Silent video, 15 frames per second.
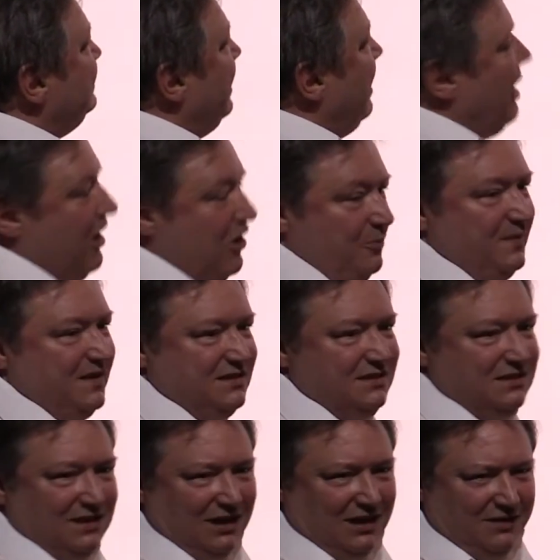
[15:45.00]
I hope this is
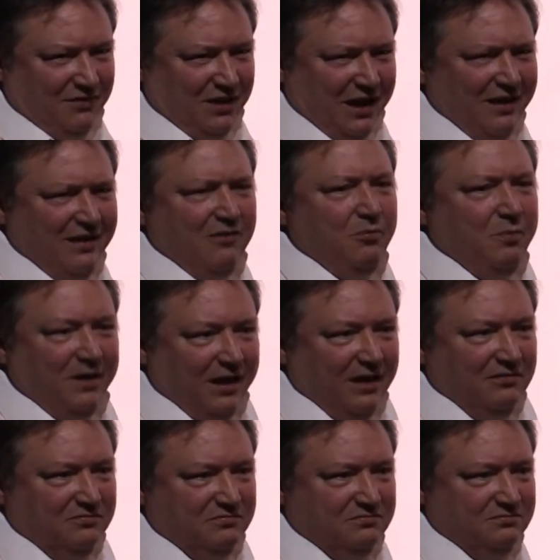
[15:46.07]
kind of an eye-opener.
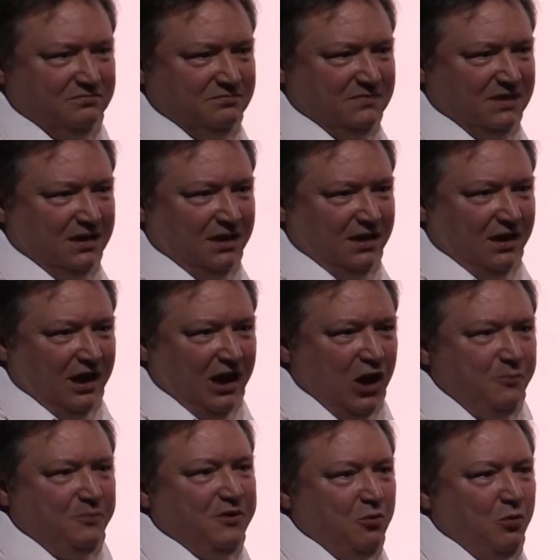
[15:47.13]
I
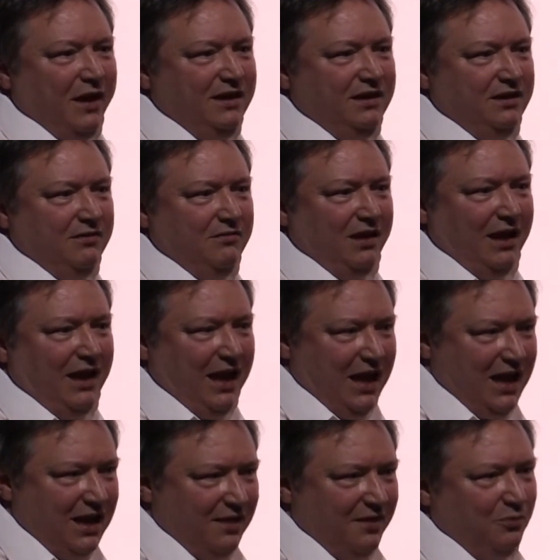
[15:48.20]
hope that when you
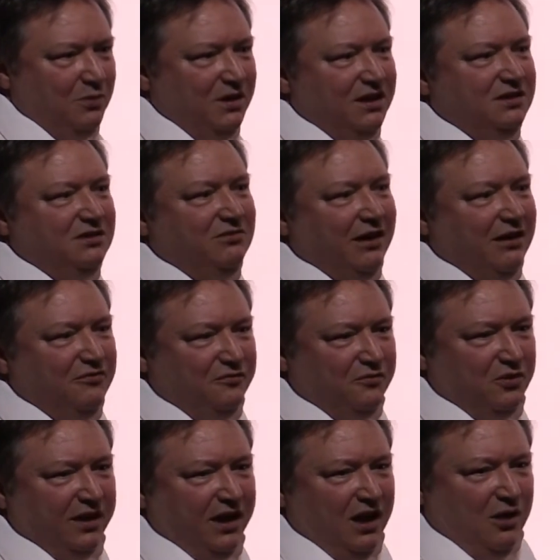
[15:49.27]
hear the word
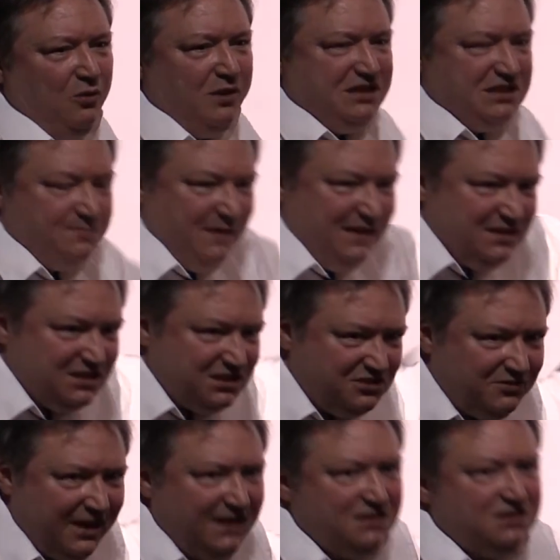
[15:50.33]
crowdfunding, which has been
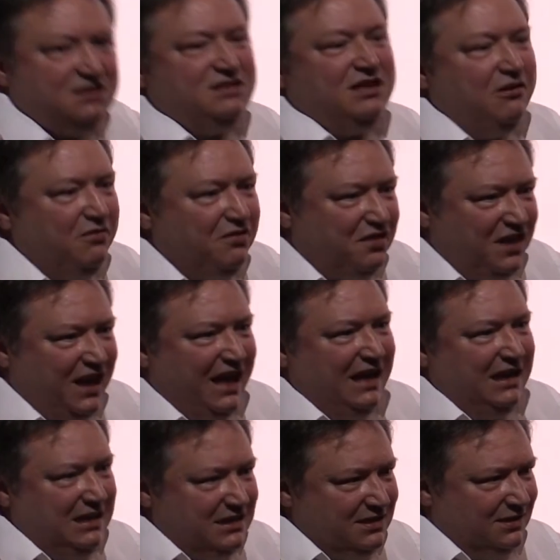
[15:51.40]
stretched so thin,
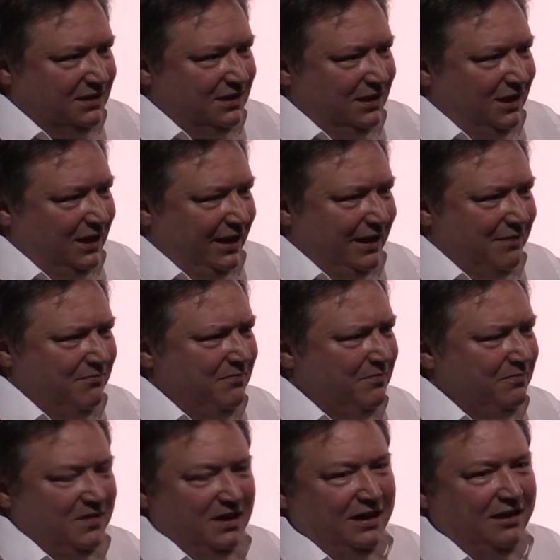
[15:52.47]

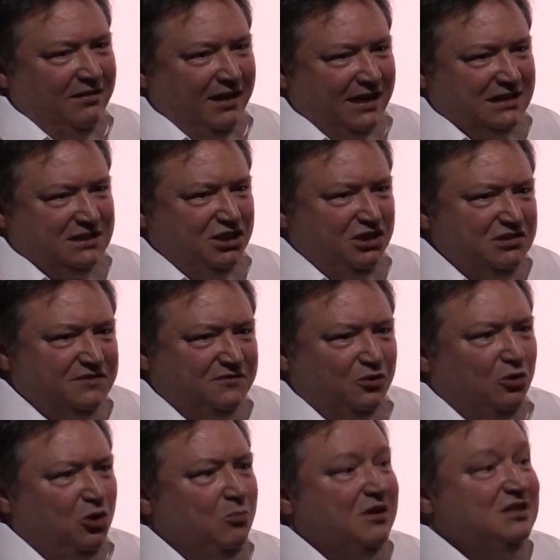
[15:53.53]
it's used for
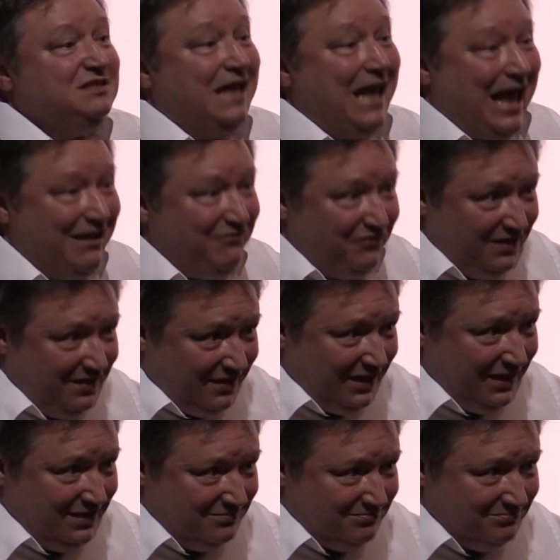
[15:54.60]
almost everything,